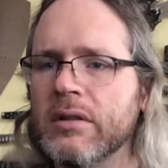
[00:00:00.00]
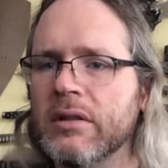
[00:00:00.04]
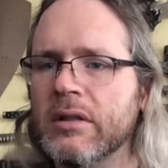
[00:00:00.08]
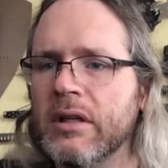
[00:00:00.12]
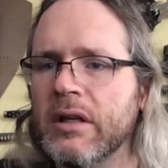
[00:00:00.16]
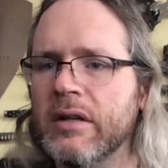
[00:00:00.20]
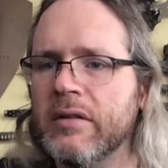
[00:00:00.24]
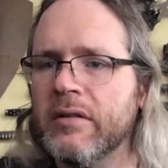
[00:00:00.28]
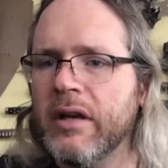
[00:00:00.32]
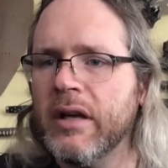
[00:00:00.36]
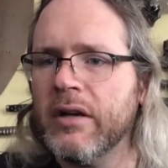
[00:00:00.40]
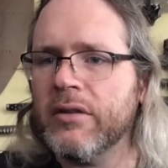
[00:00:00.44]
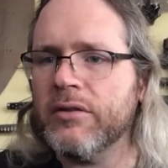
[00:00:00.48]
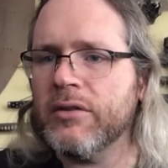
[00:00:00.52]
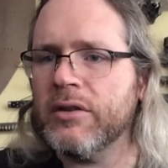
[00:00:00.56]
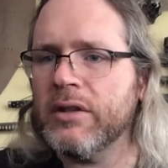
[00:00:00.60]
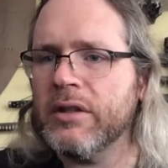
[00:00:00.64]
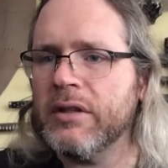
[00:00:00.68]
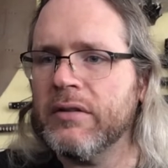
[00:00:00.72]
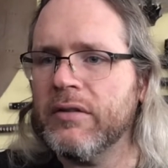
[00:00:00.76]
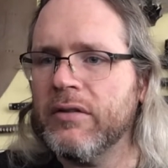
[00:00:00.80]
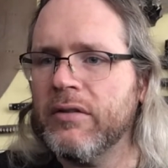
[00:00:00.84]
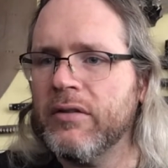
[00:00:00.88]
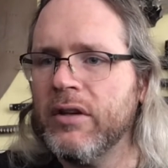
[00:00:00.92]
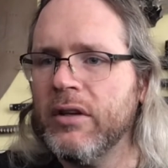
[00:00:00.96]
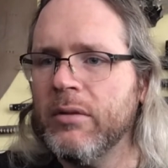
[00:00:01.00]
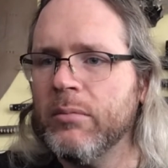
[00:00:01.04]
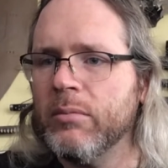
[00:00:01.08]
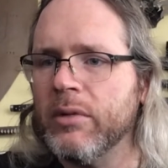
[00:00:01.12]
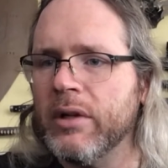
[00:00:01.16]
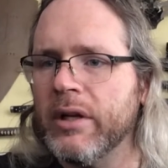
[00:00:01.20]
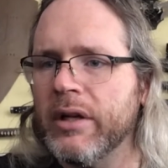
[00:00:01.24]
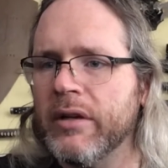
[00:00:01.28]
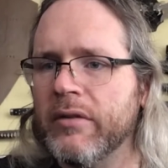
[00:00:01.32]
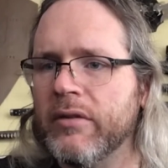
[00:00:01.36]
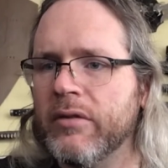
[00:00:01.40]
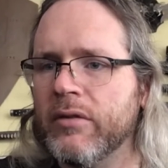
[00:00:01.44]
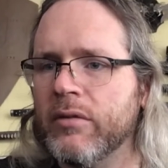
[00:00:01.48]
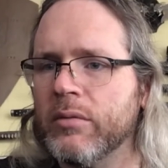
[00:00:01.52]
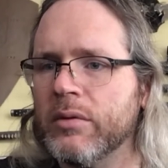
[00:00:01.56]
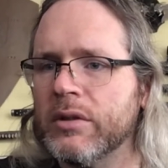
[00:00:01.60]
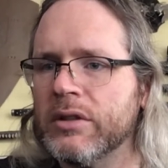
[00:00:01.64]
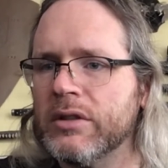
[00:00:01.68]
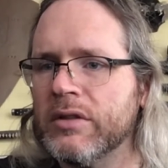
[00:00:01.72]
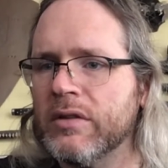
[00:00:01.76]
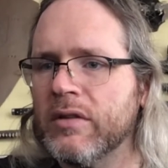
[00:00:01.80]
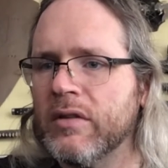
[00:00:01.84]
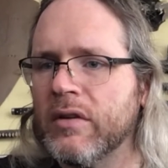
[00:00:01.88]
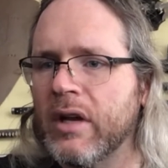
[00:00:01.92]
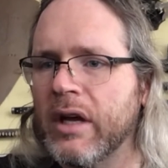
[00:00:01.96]
it's actually seamless,
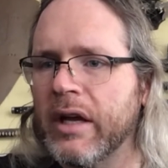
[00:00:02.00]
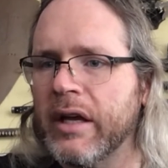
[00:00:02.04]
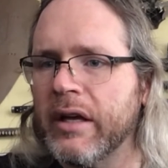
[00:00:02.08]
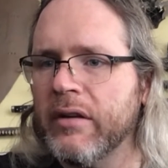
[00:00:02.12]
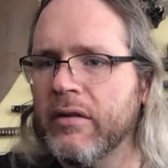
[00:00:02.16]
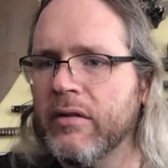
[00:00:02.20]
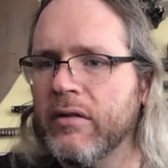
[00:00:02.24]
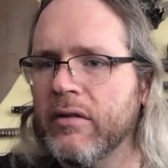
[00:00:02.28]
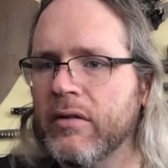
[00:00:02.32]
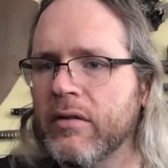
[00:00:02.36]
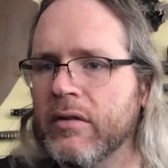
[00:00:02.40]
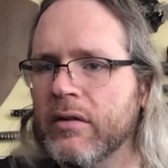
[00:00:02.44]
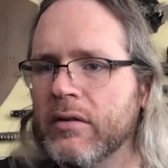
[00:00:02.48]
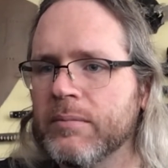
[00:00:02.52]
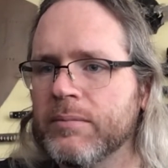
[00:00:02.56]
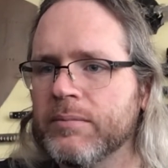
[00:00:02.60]
which is nice.